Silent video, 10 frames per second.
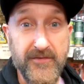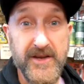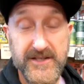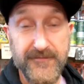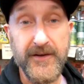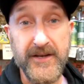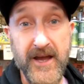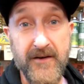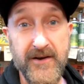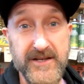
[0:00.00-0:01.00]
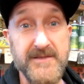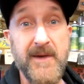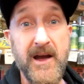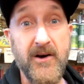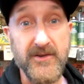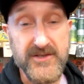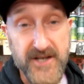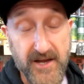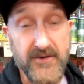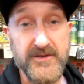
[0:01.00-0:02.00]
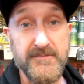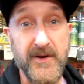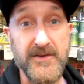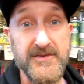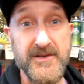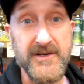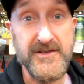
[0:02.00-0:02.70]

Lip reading: This video is about our channel sponsors,